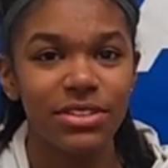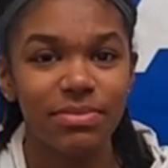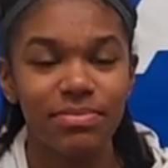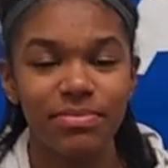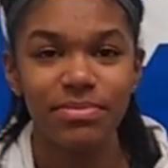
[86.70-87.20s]

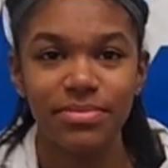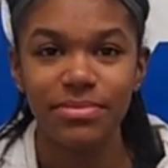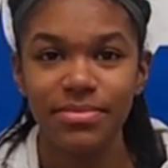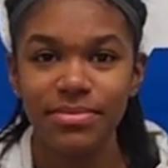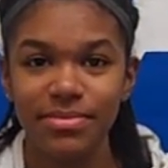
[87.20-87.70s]
And it's kind of just
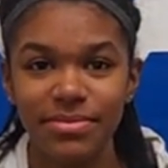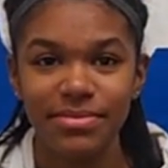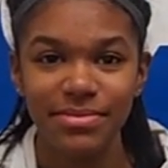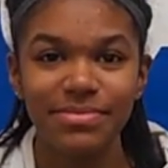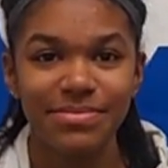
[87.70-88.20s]
a different
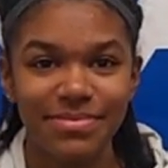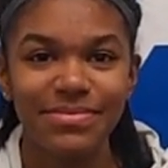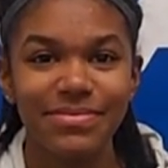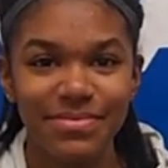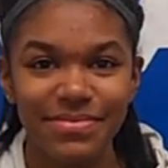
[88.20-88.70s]
atmosphere
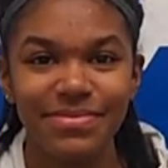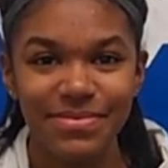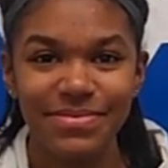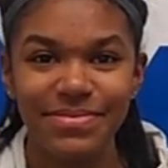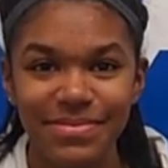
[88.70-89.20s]
for indoor,
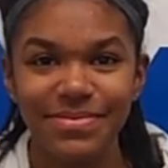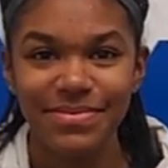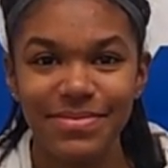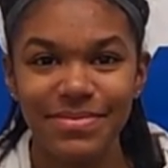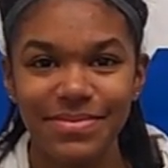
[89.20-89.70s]
a lot of
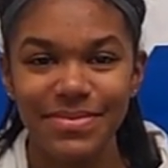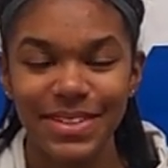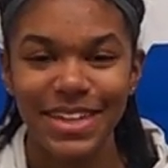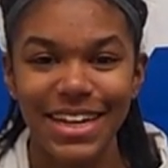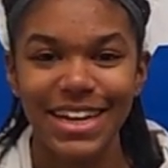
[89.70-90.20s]
noise and that
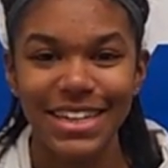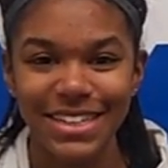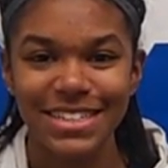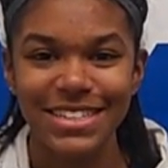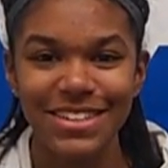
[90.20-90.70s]
you're not
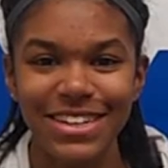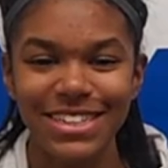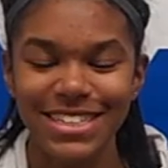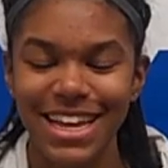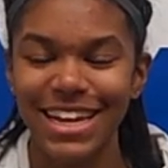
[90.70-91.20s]
accustomed to running
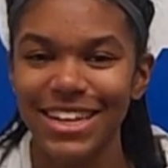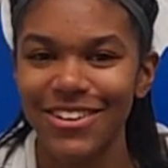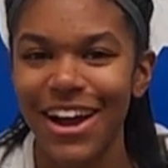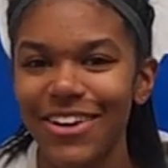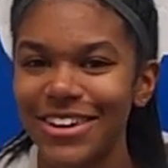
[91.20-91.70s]
outside. It's kind of
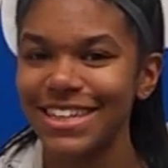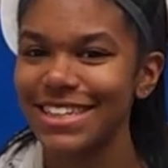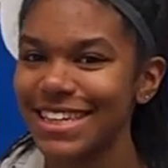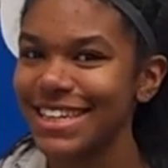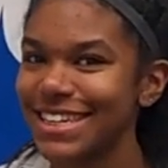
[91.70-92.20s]
crowded in
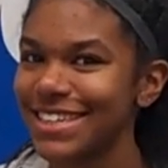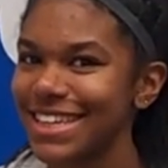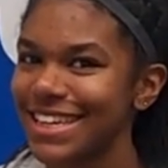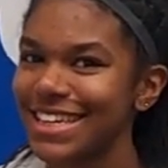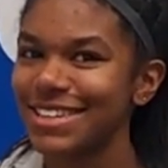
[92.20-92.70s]
there,
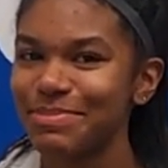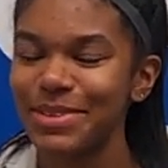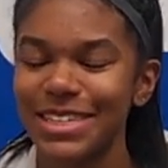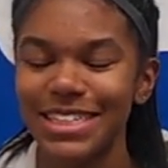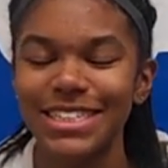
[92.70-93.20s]

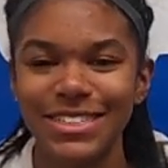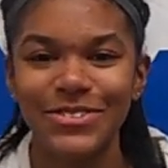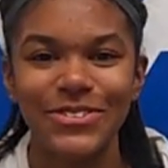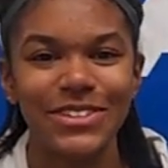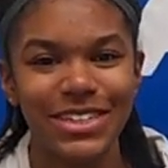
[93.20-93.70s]
but it's
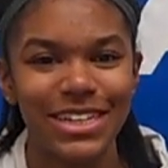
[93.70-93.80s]
cool.